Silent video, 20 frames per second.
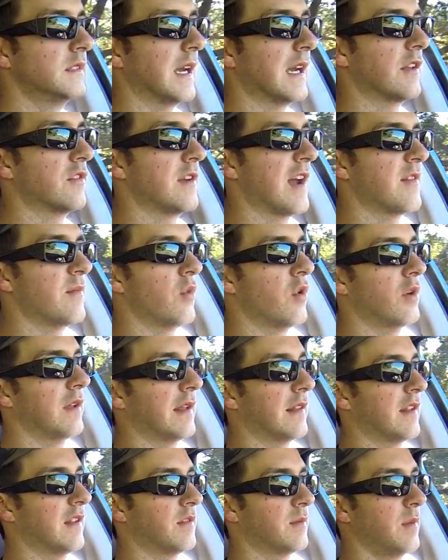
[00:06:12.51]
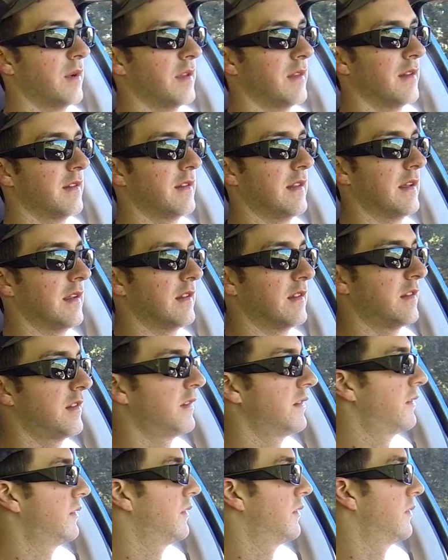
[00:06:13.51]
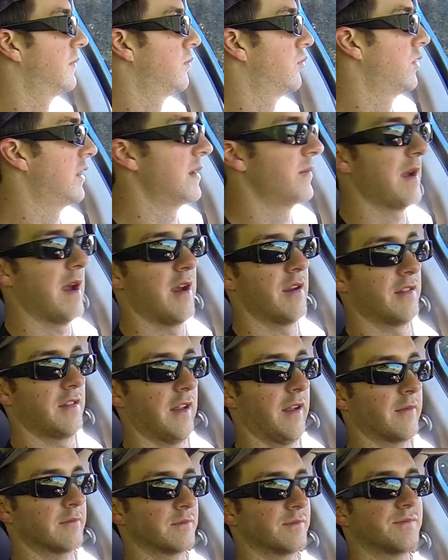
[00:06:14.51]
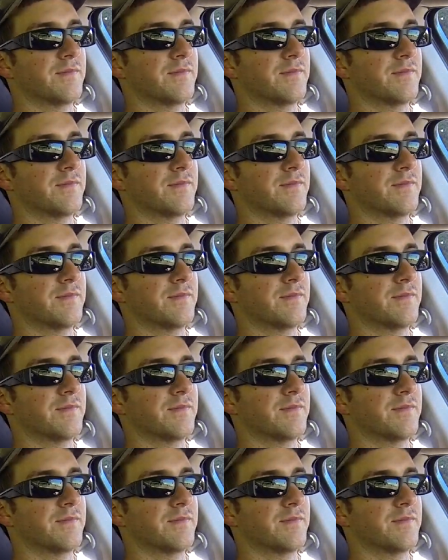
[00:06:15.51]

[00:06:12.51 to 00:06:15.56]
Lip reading: I could drive more like this, but this thing is pretty embarrassing.